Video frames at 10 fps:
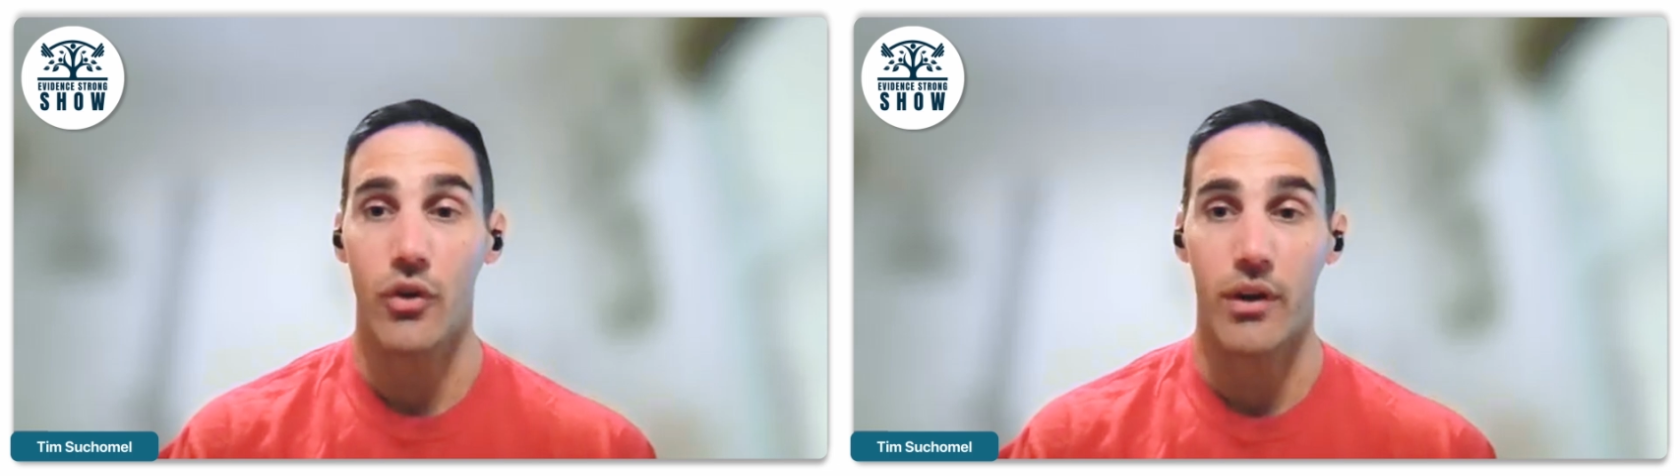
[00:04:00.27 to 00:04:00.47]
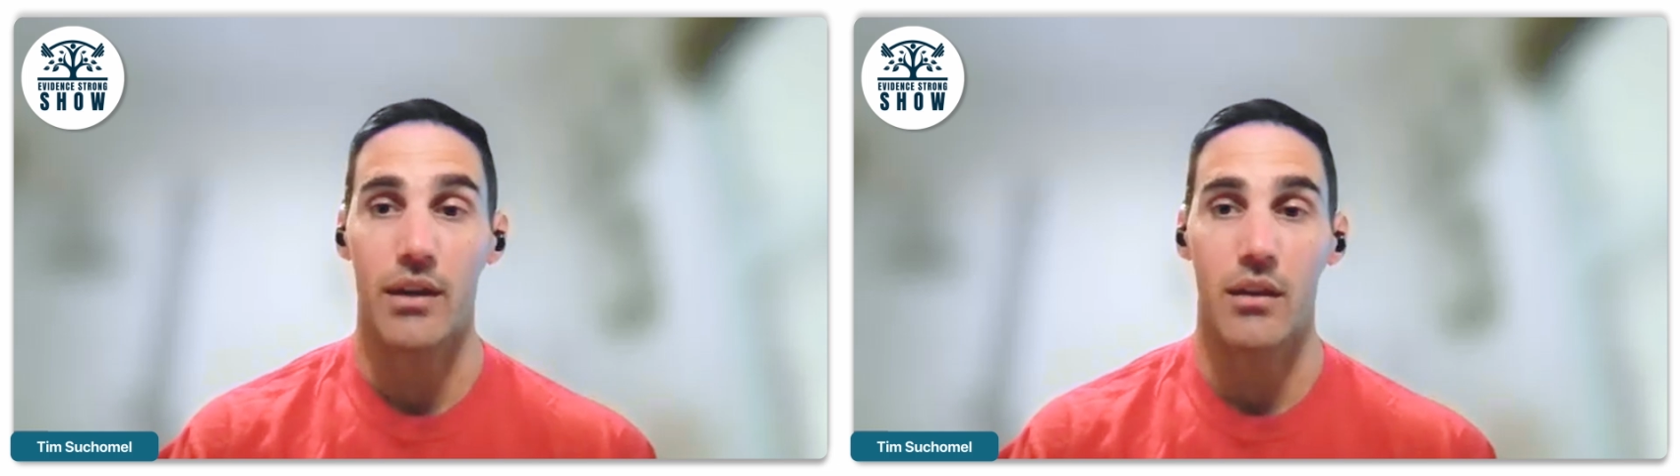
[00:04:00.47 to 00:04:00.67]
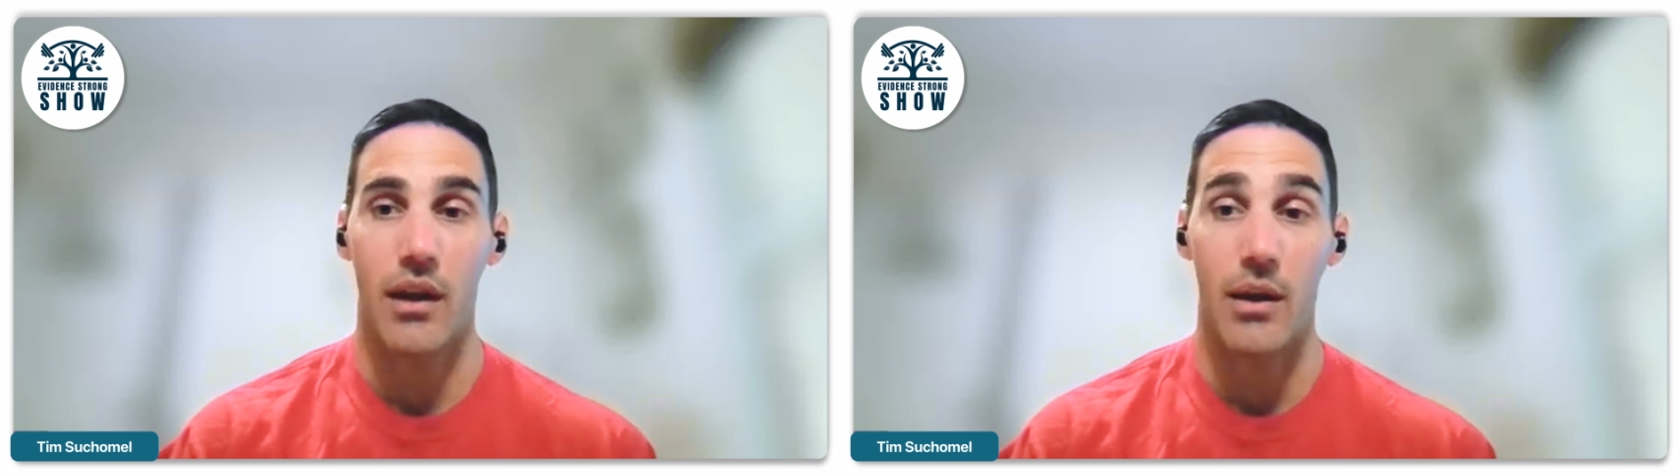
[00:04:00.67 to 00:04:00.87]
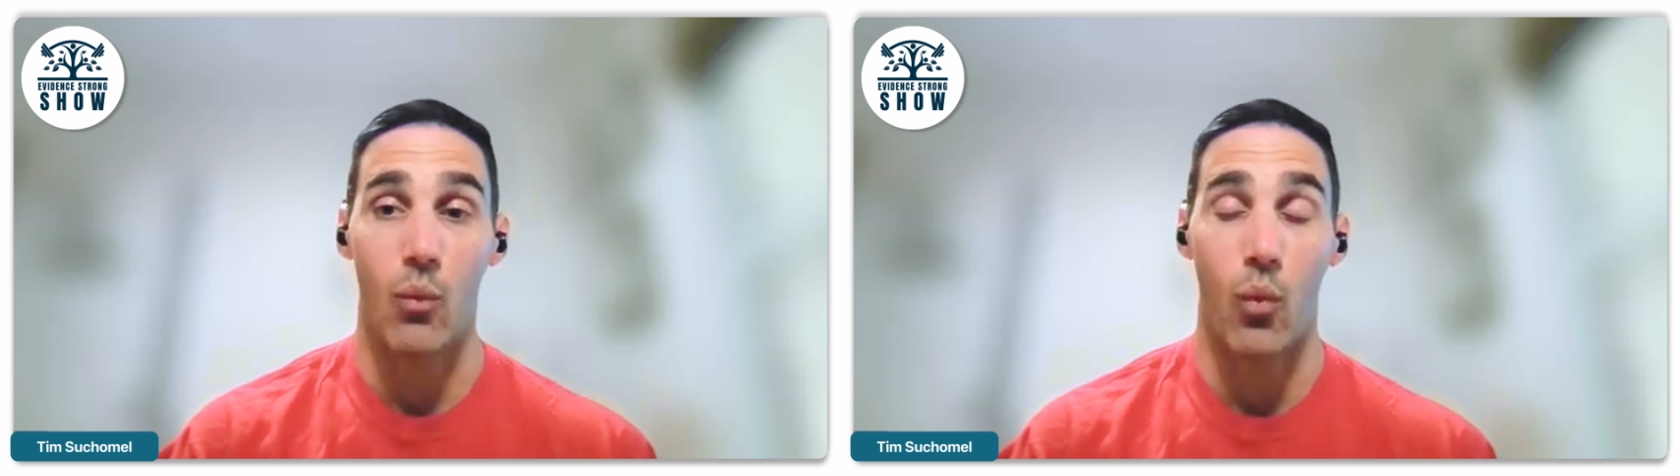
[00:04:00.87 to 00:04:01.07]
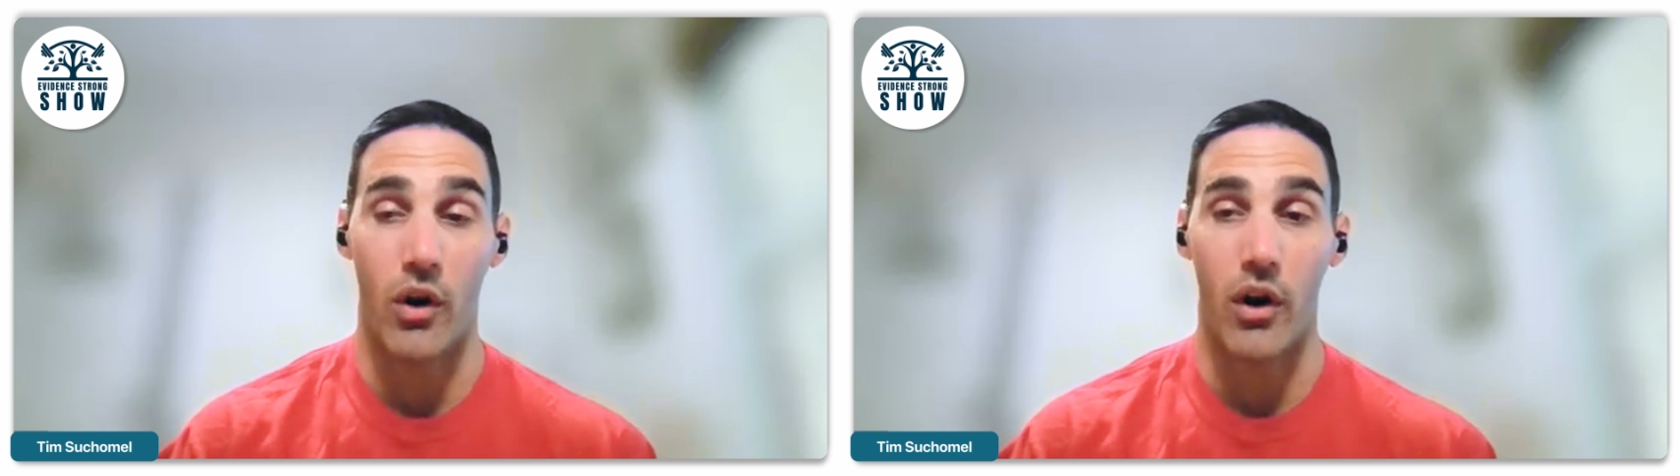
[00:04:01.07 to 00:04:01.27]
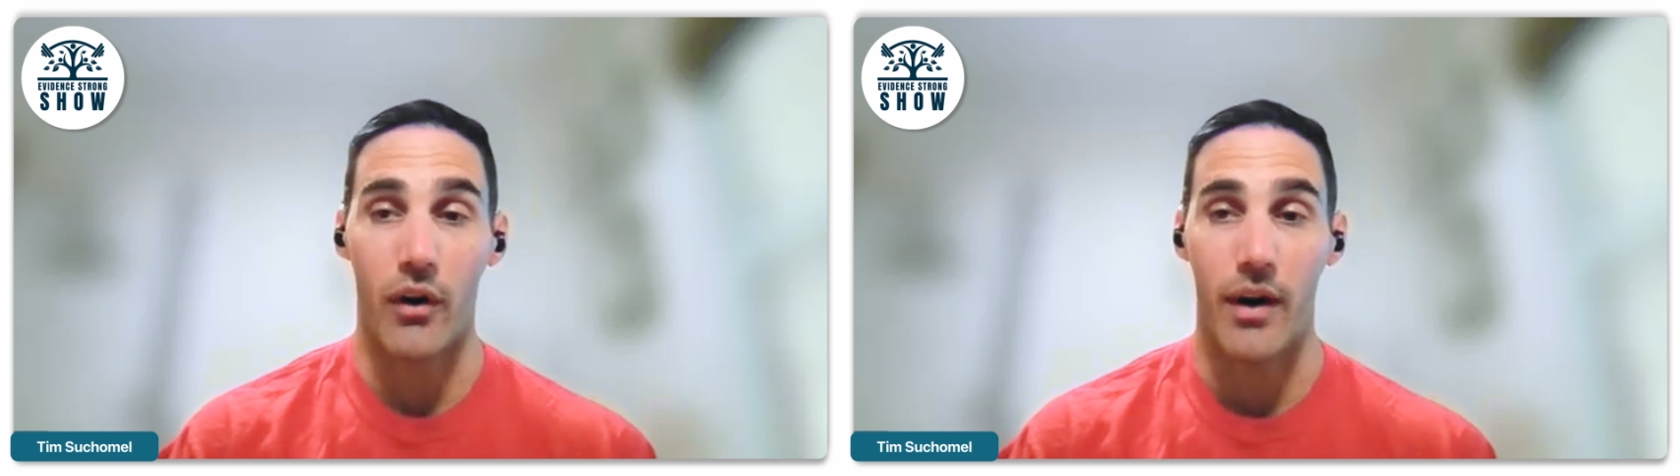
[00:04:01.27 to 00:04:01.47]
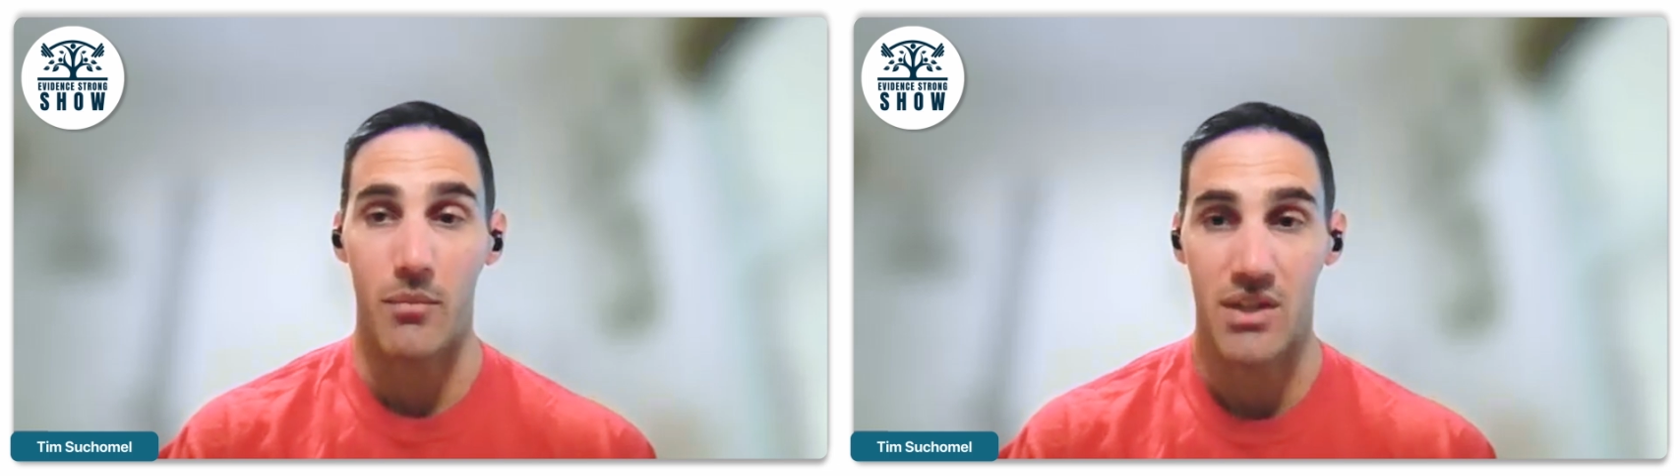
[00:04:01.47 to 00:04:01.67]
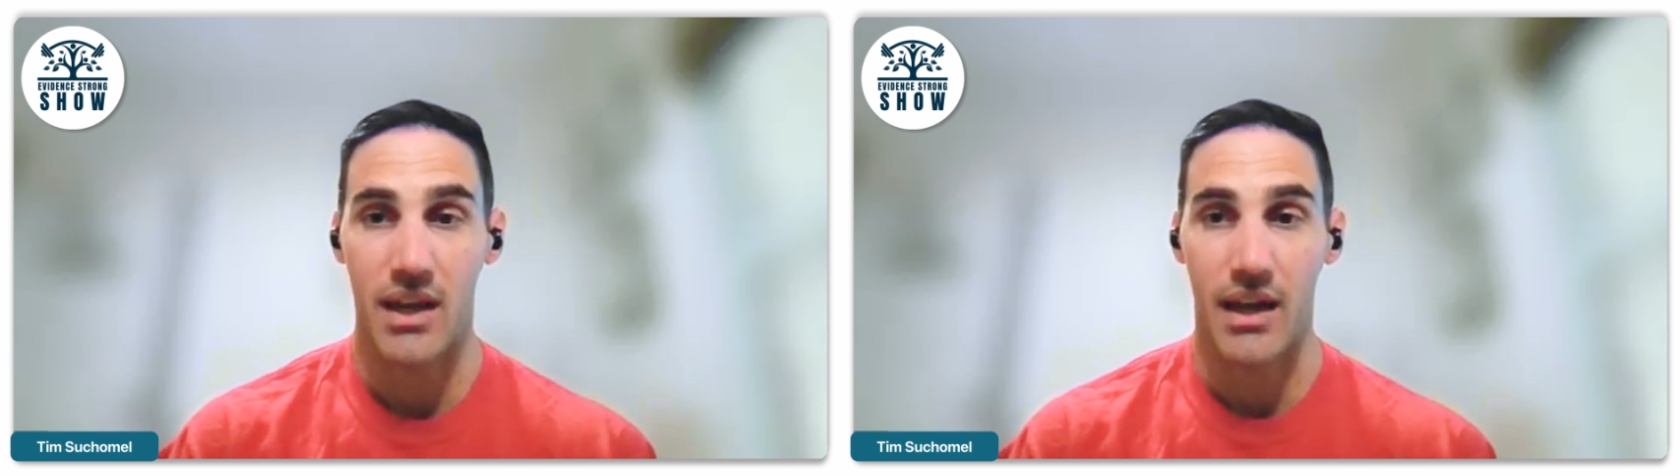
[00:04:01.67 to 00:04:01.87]
during a 1
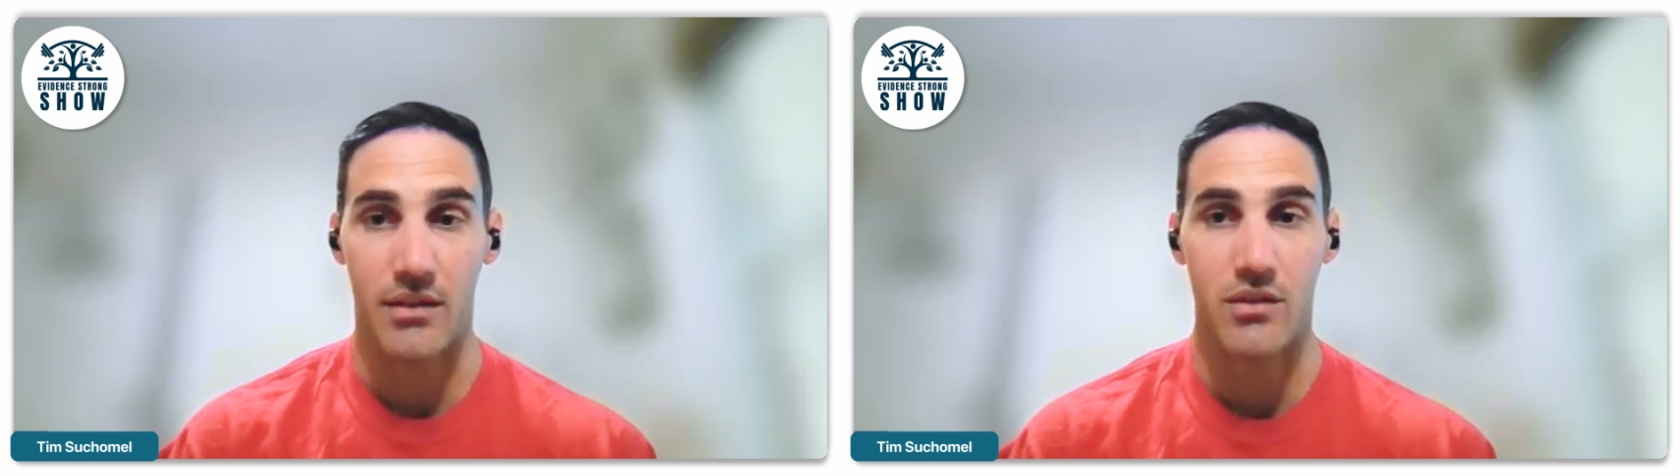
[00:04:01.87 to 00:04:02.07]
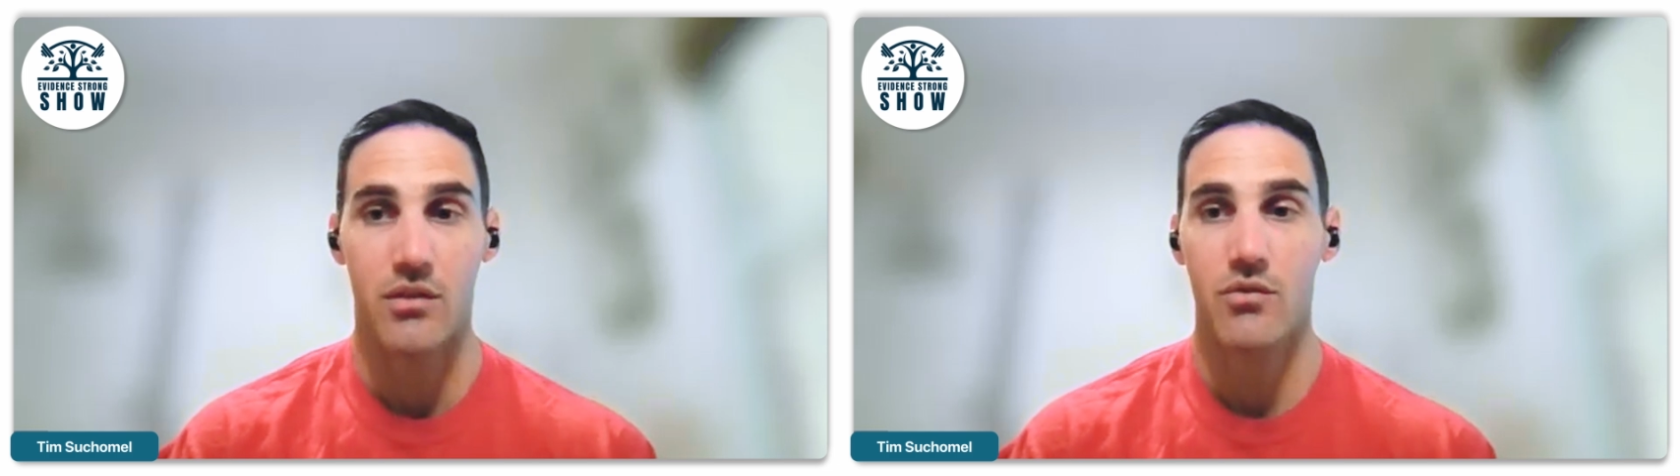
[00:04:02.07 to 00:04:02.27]
RM test.